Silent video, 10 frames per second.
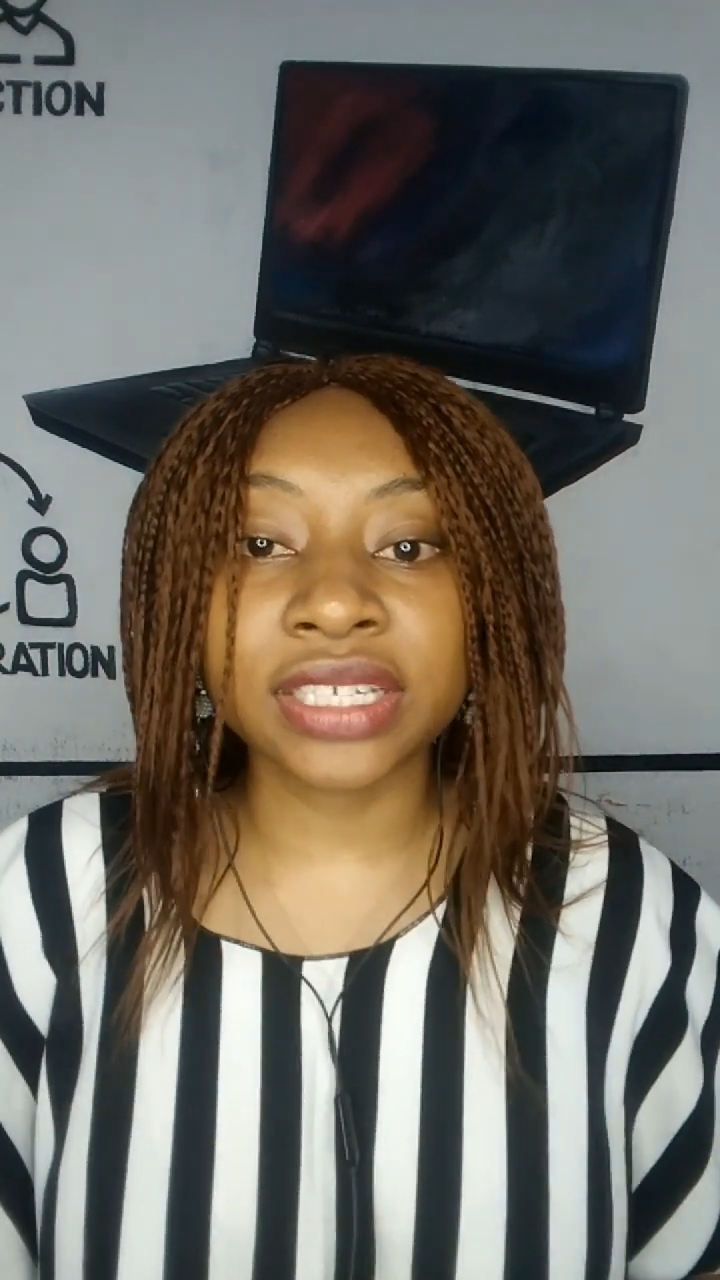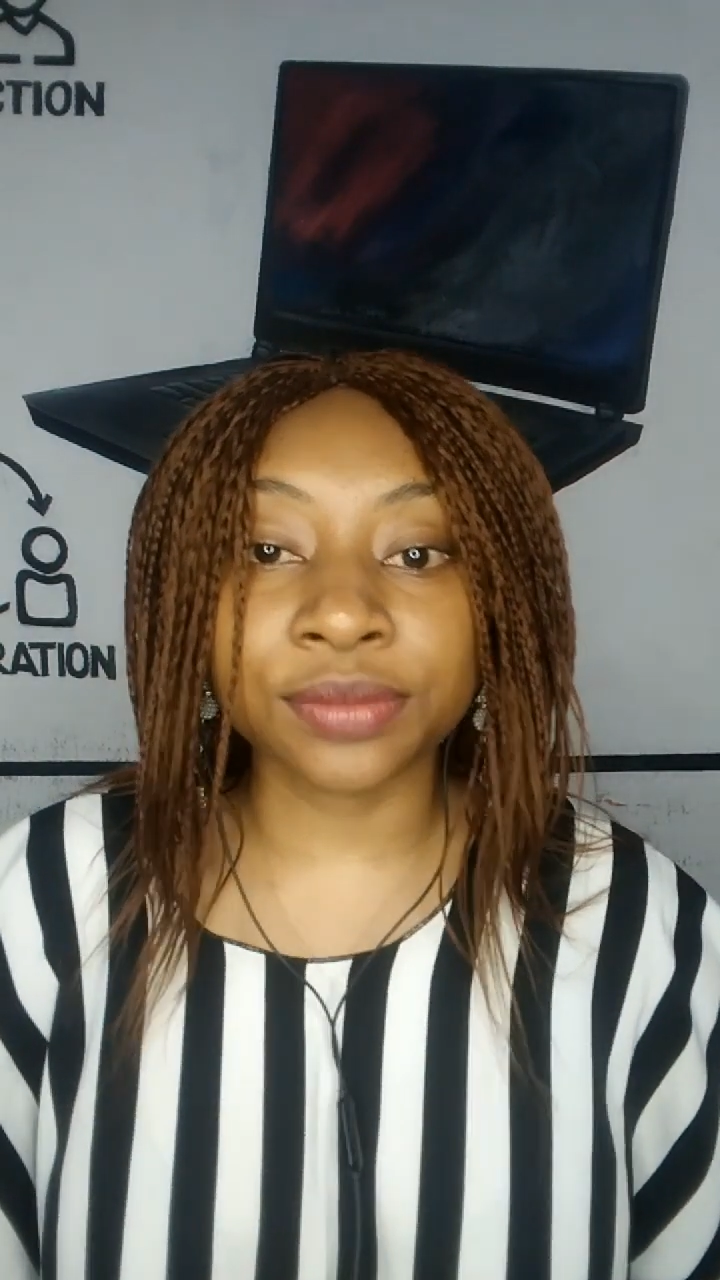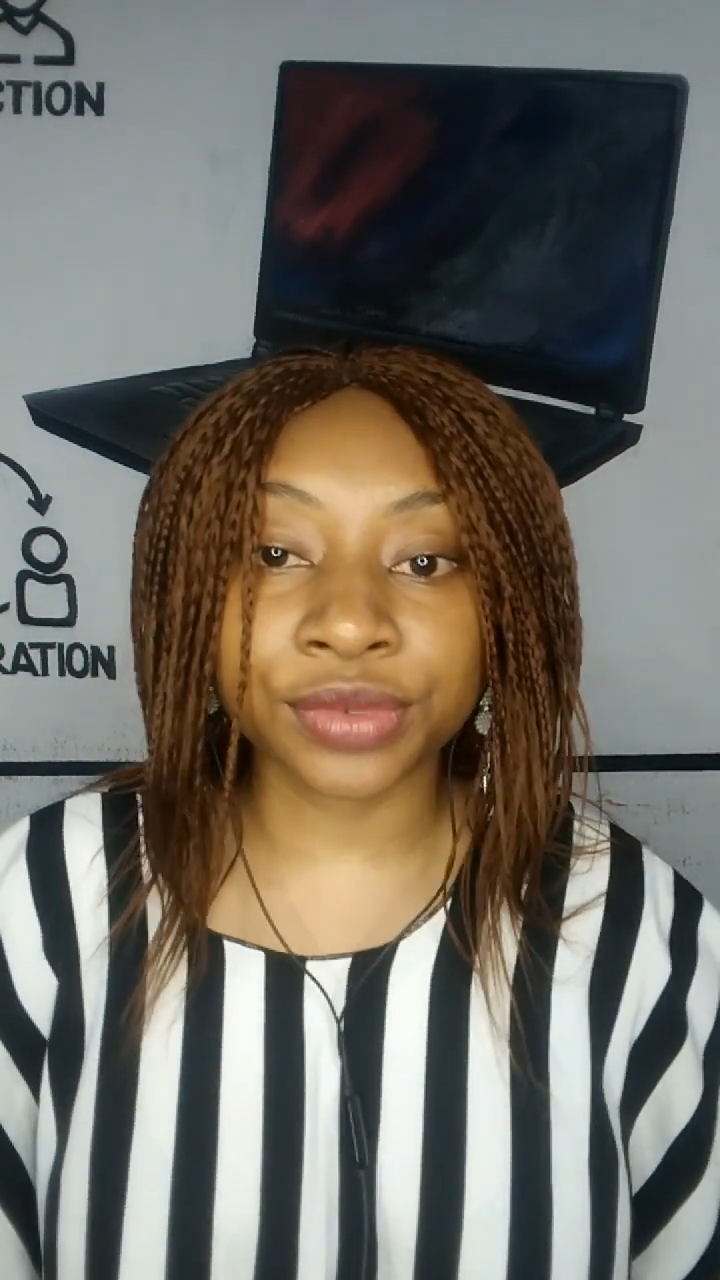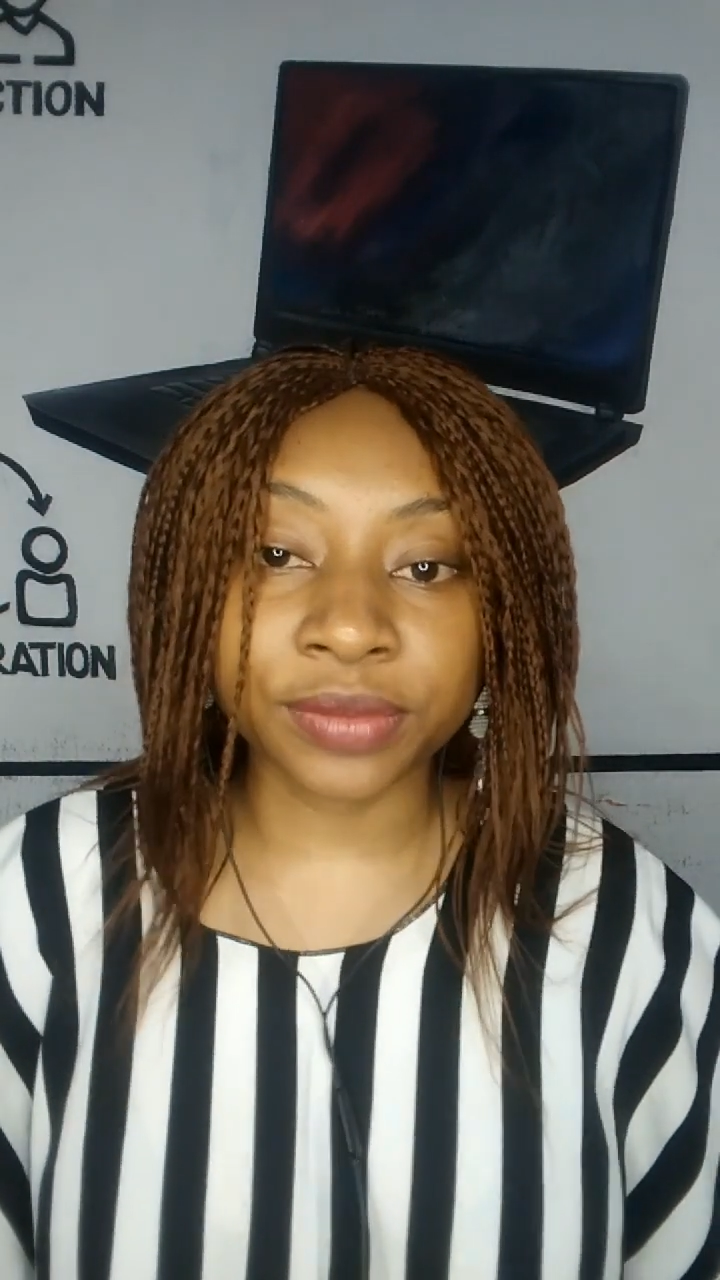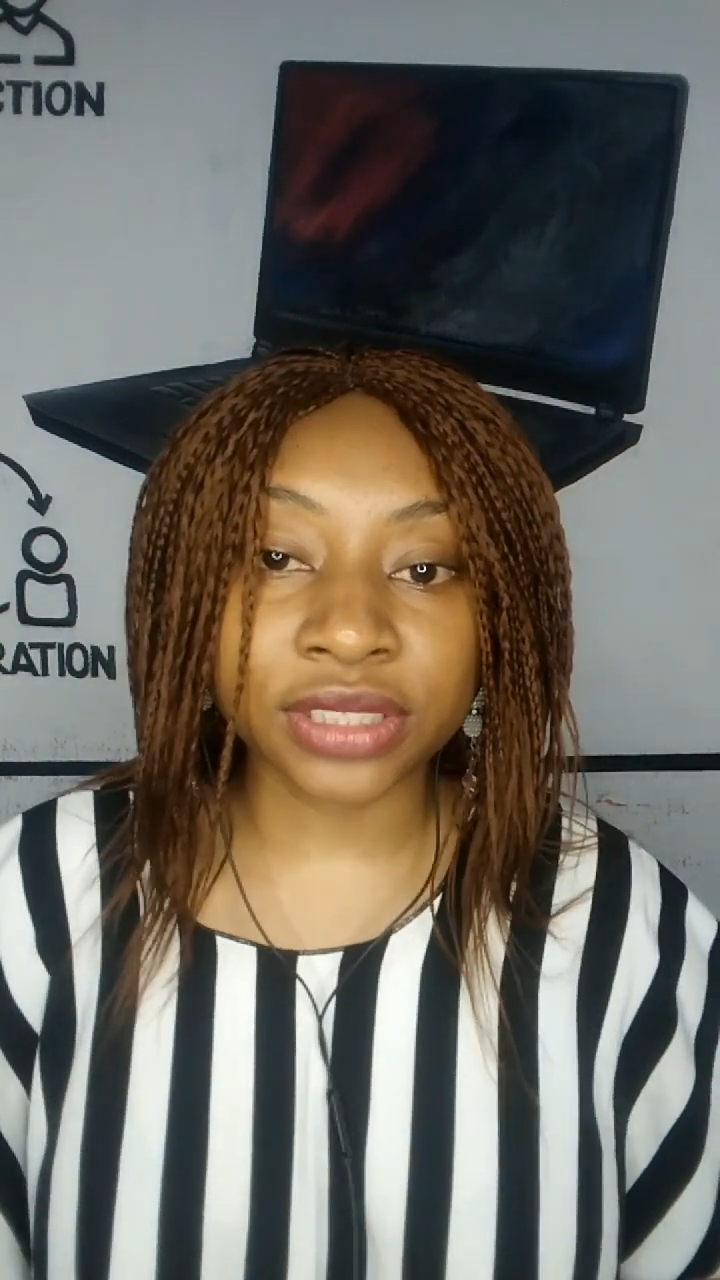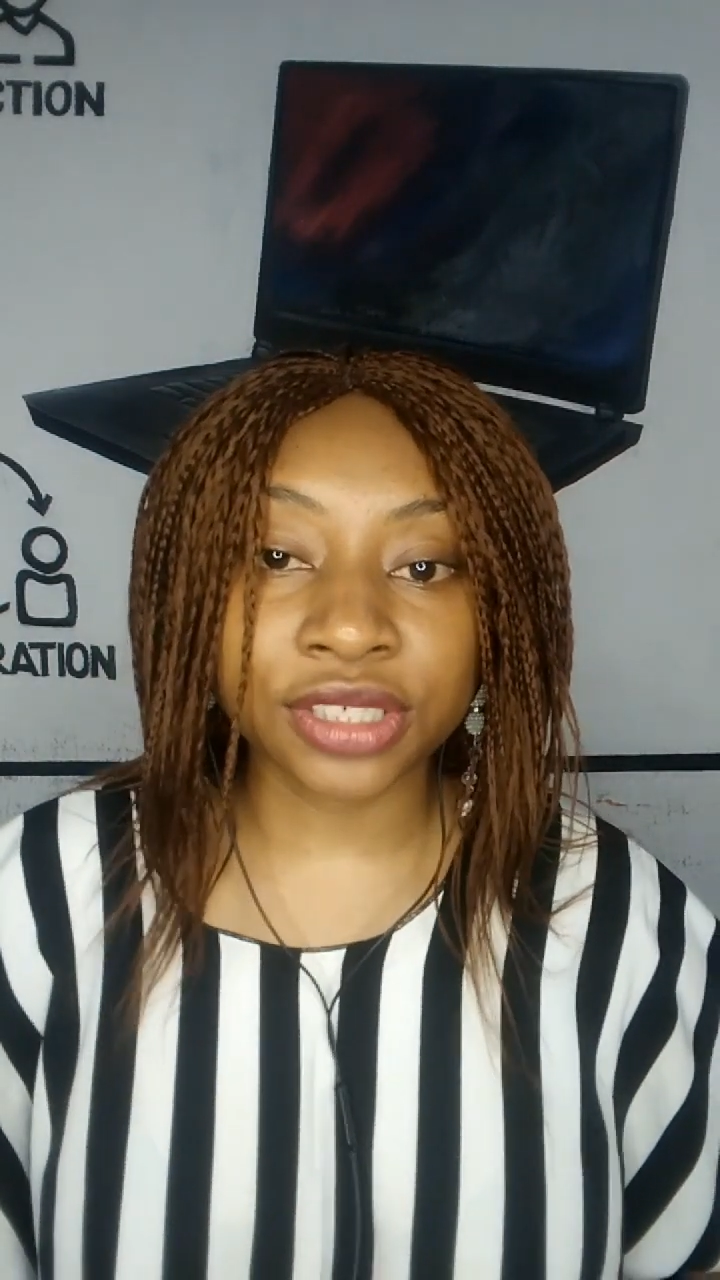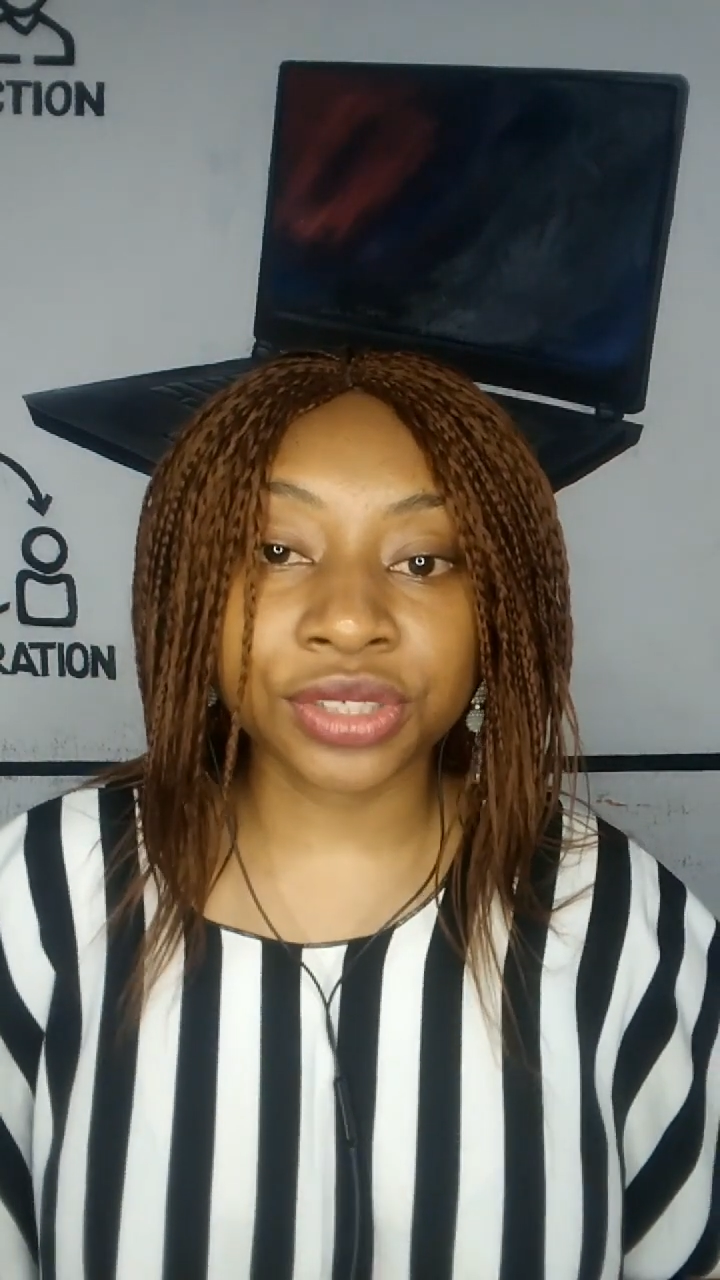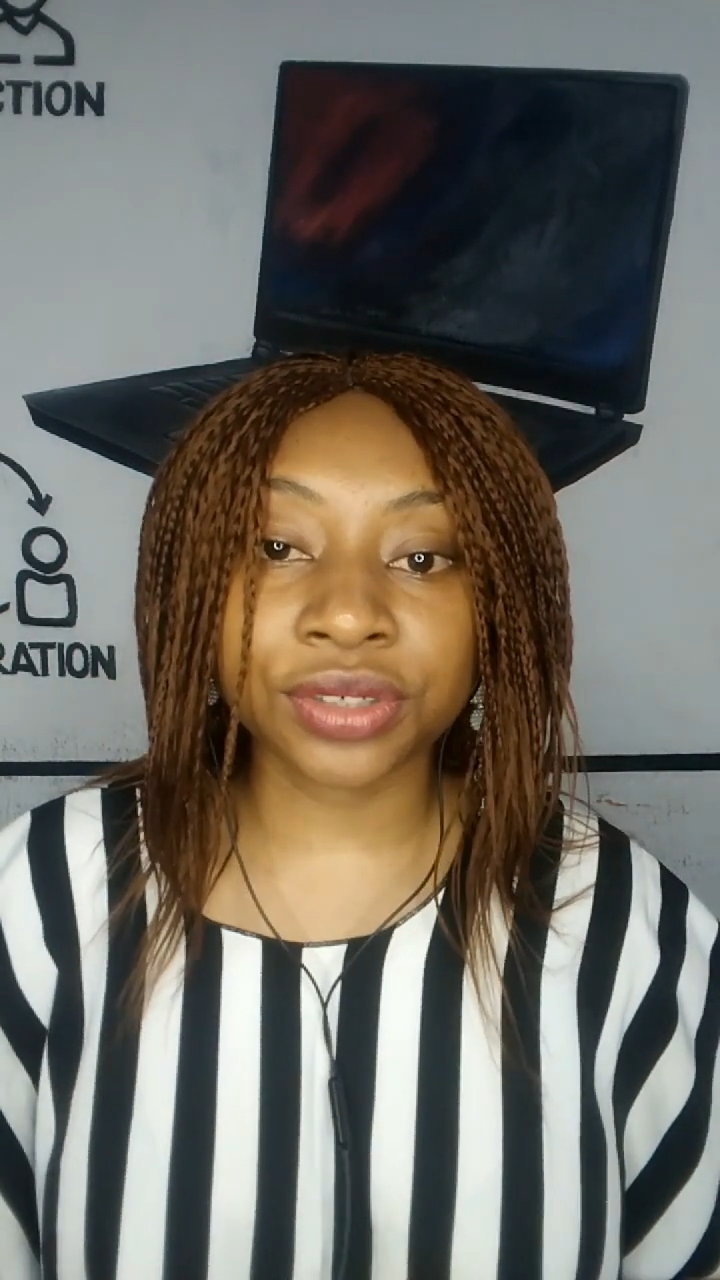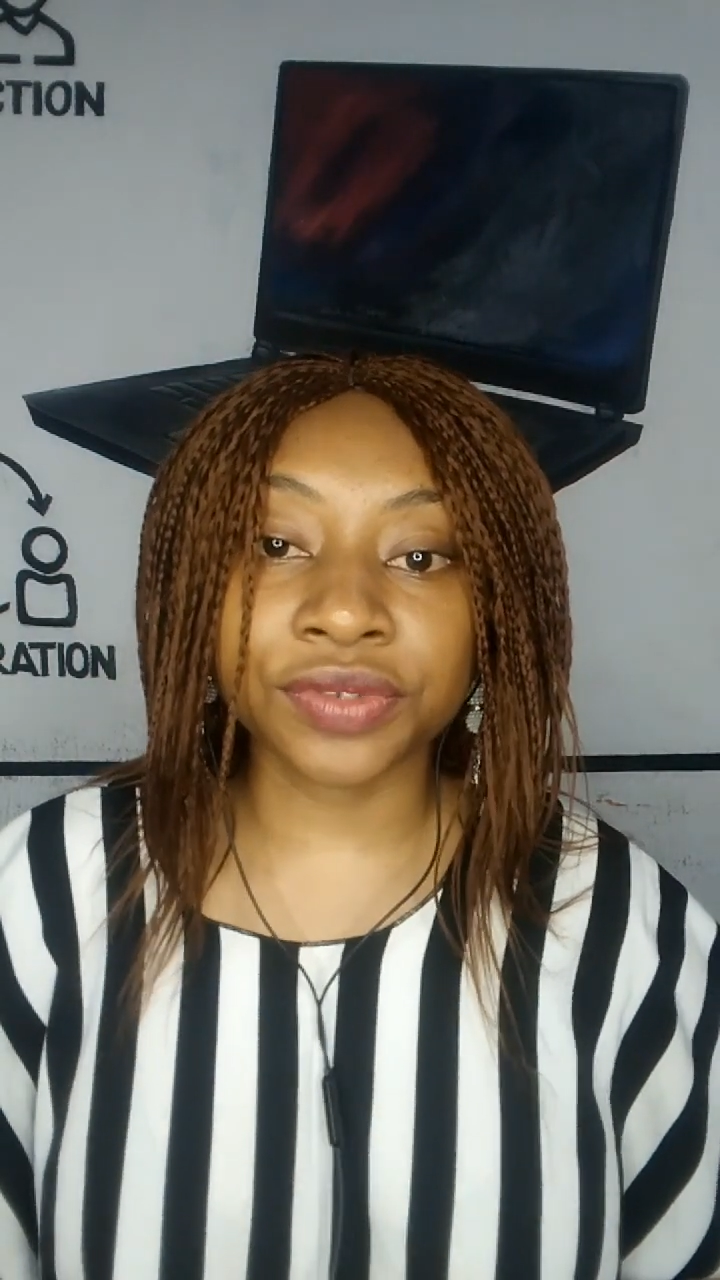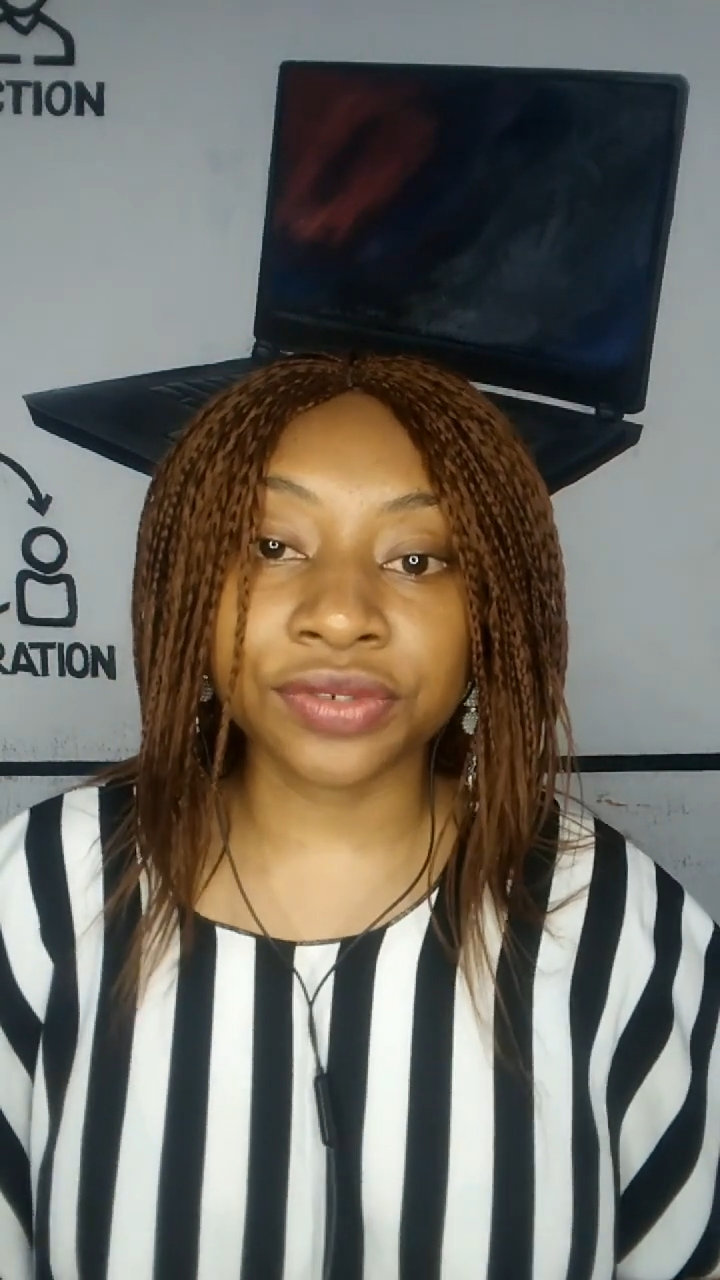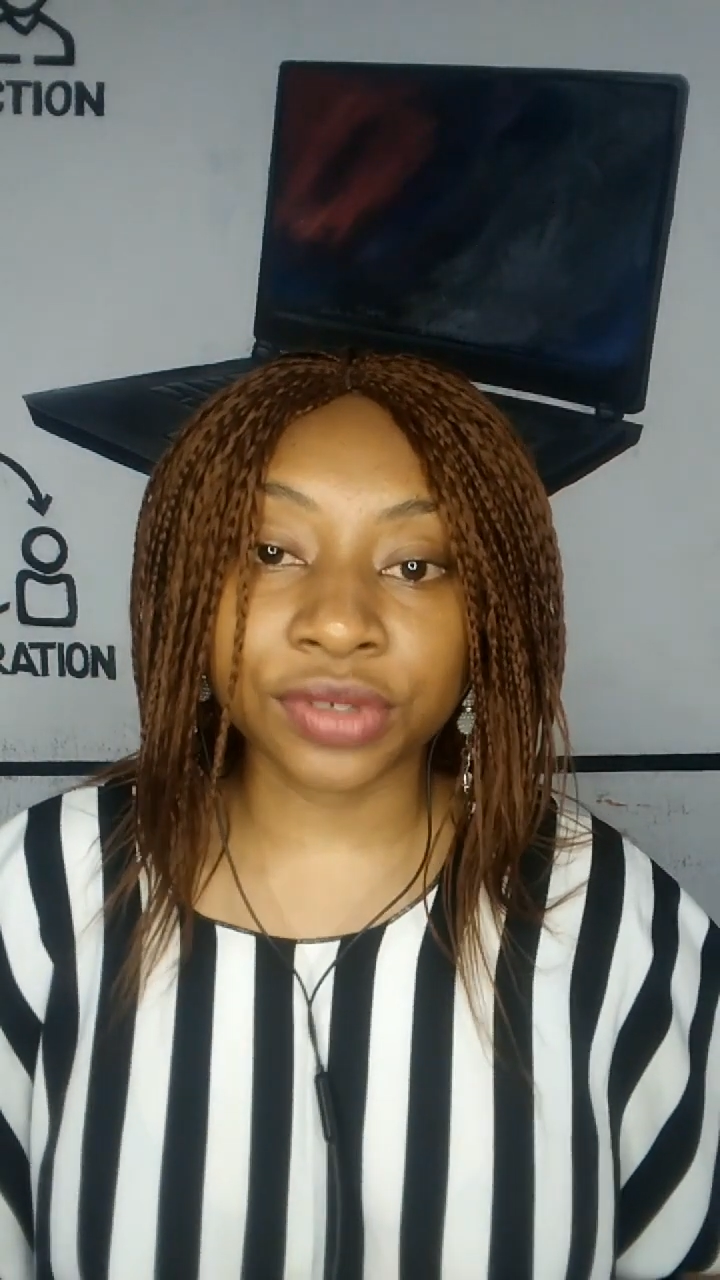implementation of the